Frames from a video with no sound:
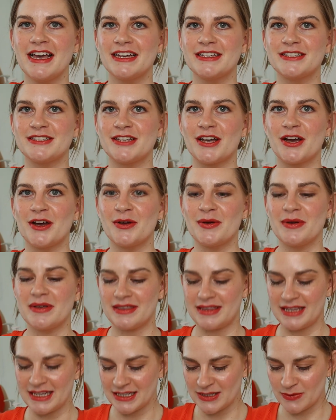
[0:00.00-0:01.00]
So
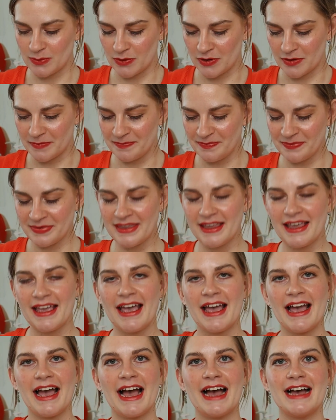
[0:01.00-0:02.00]
this one
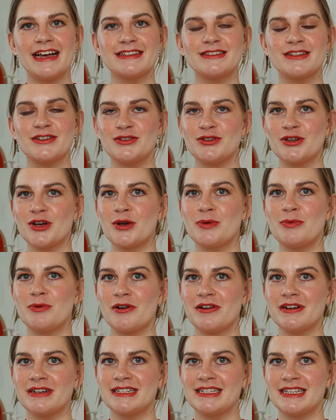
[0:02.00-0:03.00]
has no
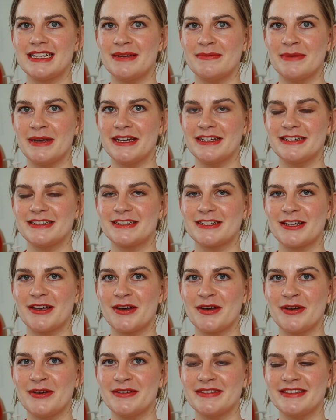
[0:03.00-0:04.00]
price limit.
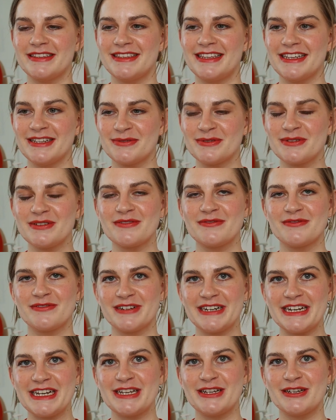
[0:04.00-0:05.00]
So this was a
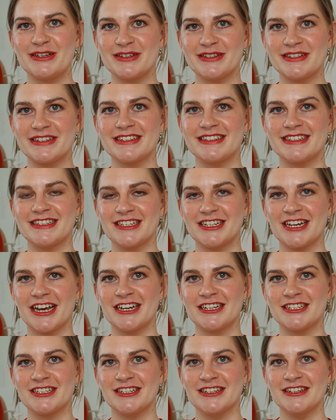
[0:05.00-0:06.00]
really good
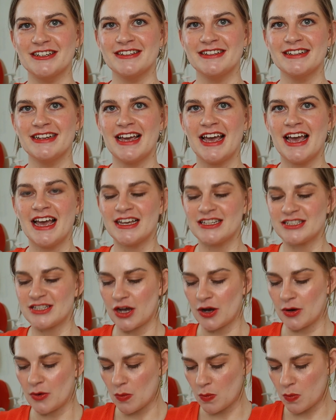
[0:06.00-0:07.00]
suggestion.
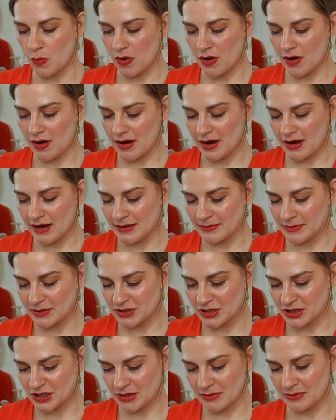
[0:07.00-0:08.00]
So what I'm
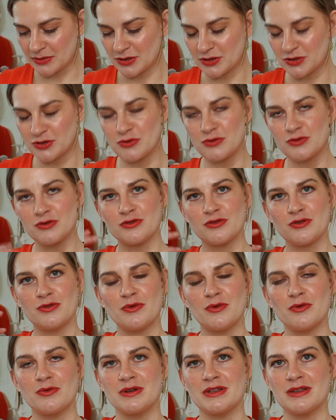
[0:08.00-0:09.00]
gonna do, I'm gonna talk
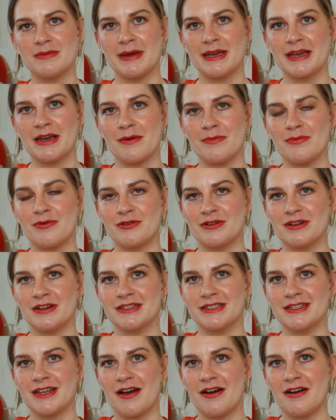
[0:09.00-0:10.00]
through all of the makeup
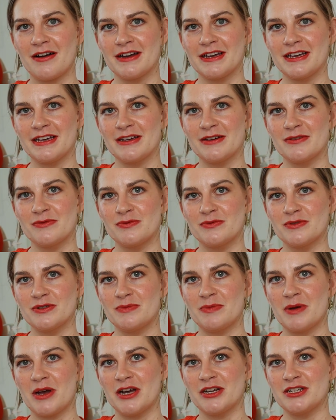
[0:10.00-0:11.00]
products I
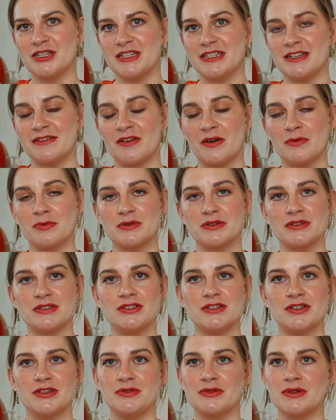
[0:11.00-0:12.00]
would purchase if I was
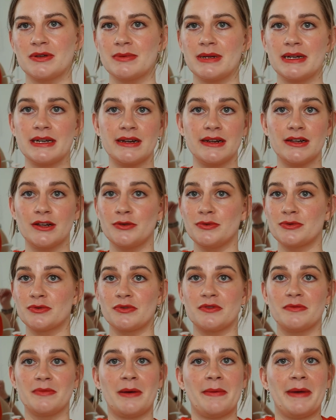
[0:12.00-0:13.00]
to completely lose
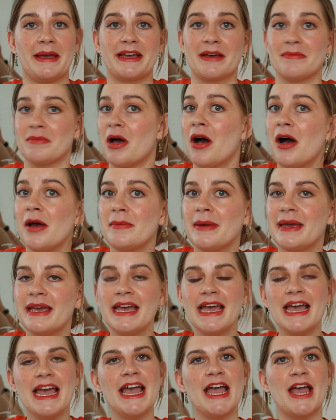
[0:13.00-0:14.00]
all of my makeup behind me,
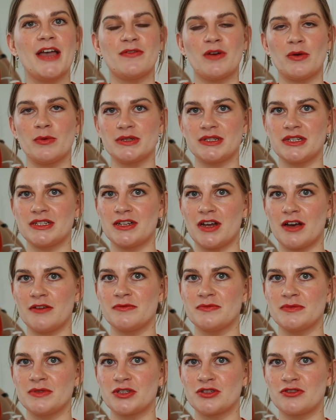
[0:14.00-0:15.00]
if I was to start
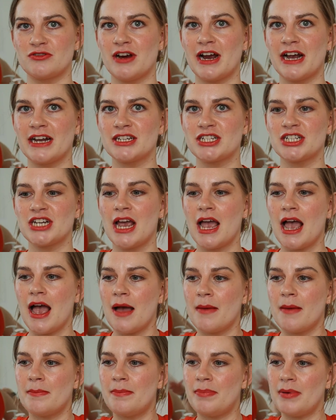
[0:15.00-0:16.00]
from scratch.
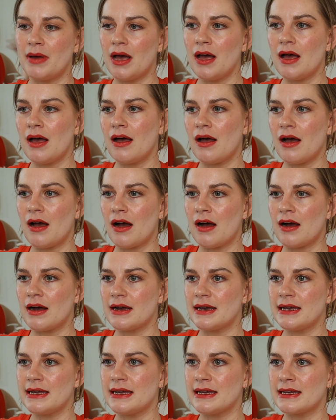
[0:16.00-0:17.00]
But
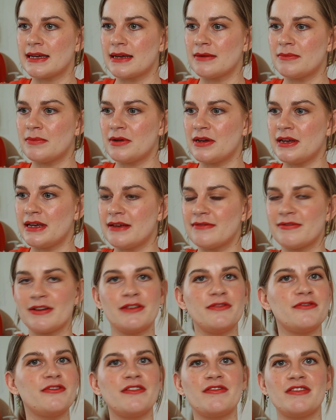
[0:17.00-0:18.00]
I can be
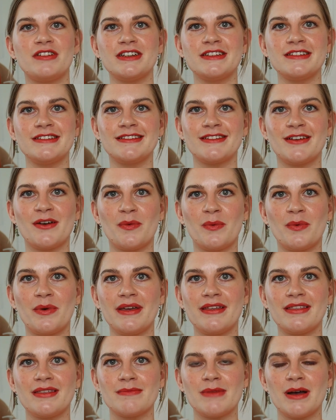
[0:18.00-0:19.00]
very frivolous
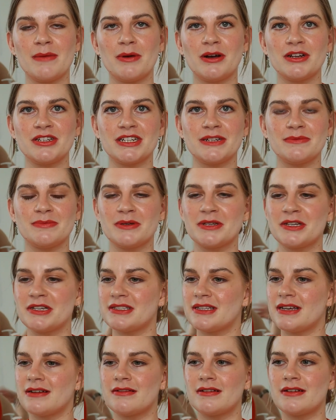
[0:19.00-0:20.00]
with my budget
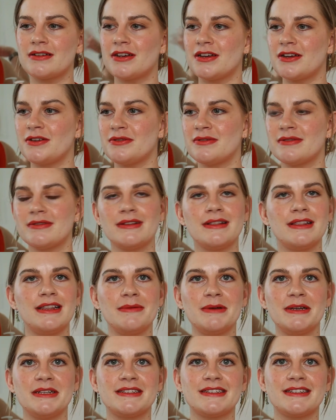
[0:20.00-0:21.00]
because there are no
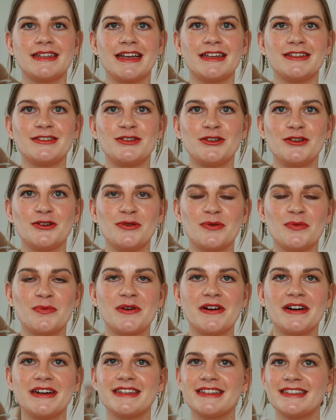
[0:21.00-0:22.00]
limits as to
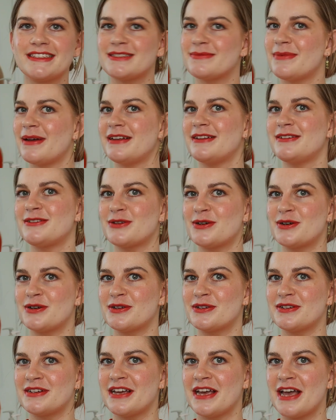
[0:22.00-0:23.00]
what I can spend
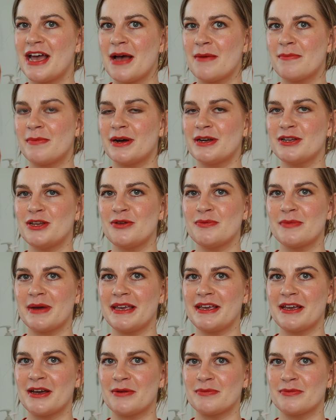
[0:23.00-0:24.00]
on my new
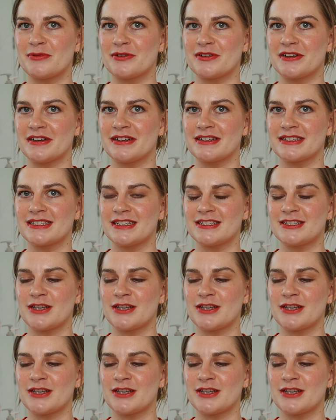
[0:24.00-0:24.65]
makeup products.